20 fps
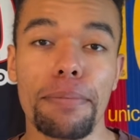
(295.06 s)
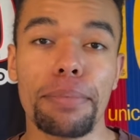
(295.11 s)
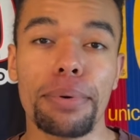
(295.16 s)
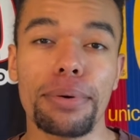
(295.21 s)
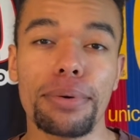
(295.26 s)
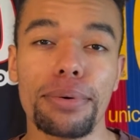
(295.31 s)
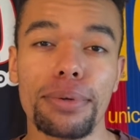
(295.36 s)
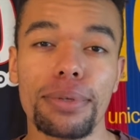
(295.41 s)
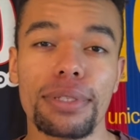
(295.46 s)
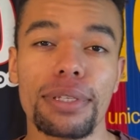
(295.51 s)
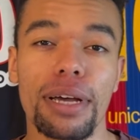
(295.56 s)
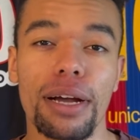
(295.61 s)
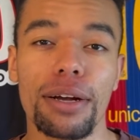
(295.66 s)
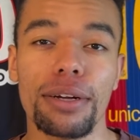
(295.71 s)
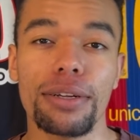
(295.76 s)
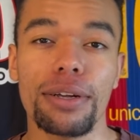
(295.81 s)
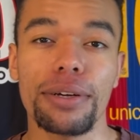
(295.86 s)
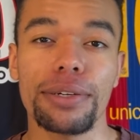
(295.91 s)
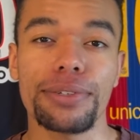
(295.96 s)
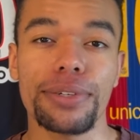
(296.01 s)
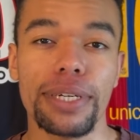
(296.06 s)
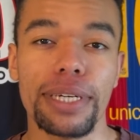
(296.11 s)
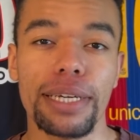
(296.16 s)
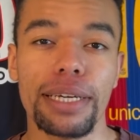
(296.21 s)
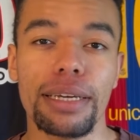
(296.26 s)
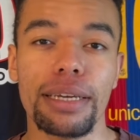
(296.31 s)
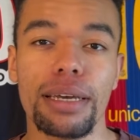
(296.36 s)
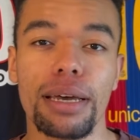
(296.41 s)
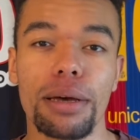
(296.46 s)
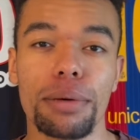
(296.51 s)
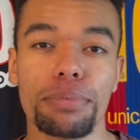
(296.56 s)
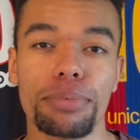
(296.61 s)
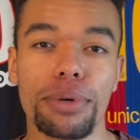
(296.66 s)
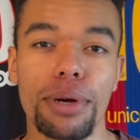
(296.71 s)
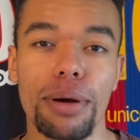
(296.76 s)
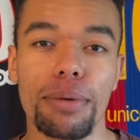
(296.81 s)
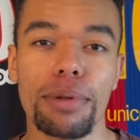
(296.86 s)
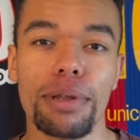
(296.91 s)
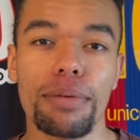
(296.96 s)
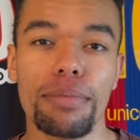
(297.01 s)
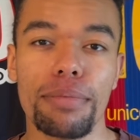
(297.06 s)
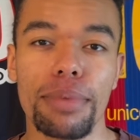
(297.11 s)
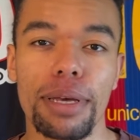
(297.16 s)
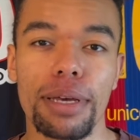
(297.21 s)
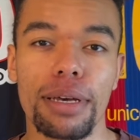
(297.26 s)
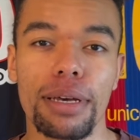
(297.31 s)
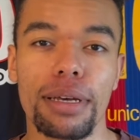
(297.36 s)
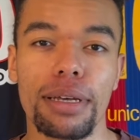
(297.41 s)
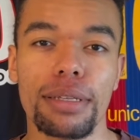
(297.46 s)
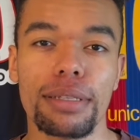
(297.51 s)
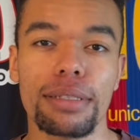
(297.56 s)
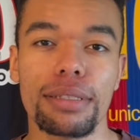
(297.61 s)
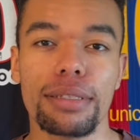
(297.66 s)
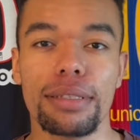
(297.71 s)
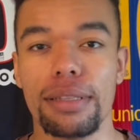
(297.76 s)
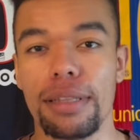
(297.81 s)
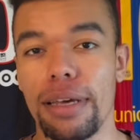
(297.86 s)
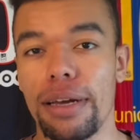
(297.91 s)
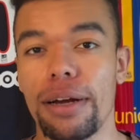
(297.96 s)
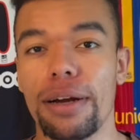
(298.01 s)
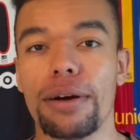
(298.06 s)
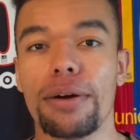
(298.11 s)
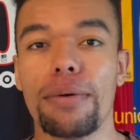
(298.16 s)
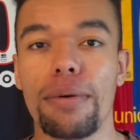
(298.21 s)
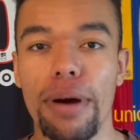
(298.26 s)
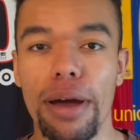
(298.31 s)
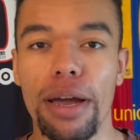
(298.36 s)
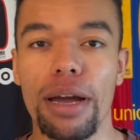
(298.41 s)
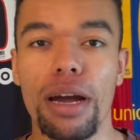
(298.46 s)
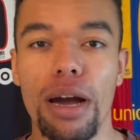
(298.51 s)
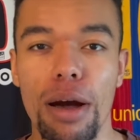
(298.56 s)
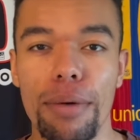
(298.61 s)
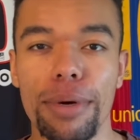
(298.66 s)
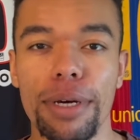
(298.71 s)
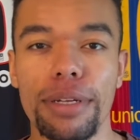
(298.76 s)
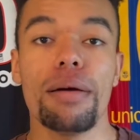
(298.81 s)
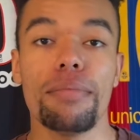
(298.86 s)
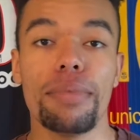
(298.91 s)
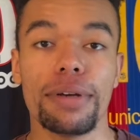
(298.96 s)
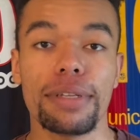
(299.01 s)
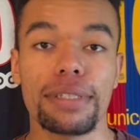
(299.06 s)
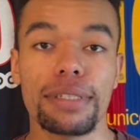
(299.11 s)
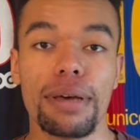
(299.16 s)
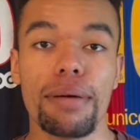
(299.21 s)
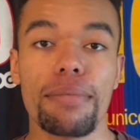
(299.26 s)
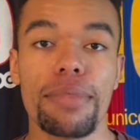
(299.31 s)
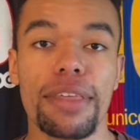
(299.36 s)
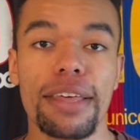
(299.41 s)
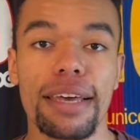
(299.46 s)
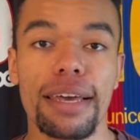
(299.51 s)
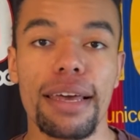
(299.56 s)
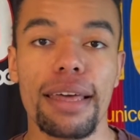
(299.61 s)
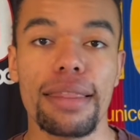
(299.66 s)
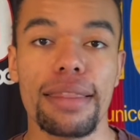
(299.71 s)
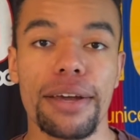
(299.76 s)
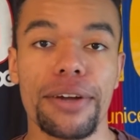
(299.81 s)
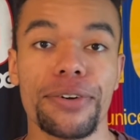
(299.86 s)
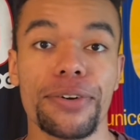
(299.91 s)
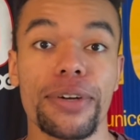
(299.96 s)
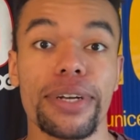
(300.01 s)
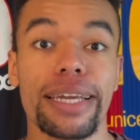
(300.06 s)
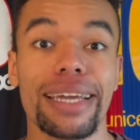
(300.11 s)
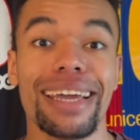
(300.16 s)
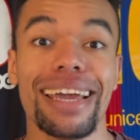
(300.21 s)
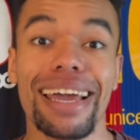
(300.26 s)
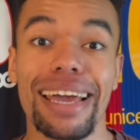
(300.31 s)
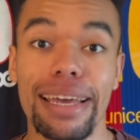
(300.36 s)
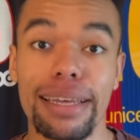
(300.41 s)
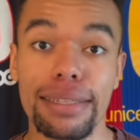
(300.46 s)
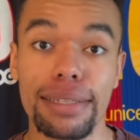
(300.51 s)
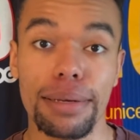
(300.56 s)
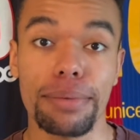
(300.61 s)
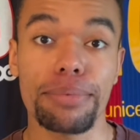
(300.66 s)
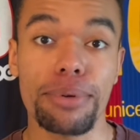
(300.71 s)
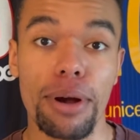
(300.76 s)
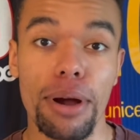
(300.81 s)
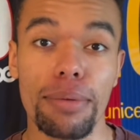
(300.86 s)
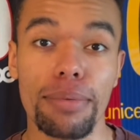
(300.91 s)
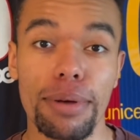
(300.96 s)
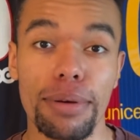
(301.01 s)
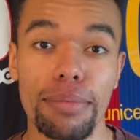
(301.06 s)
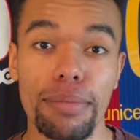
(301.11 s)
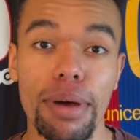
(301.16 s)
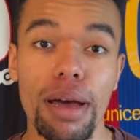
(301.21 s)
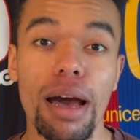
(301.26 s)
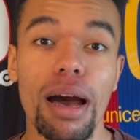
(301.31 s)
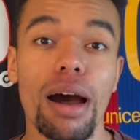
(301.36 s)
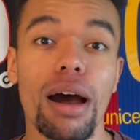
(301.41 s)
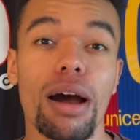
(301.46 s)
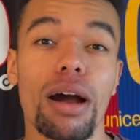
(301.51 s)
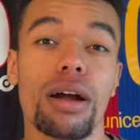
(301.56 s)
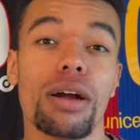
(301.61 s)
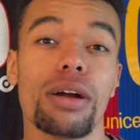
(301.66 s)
holes are not really a problem because they're quite common. But something that really is a problem are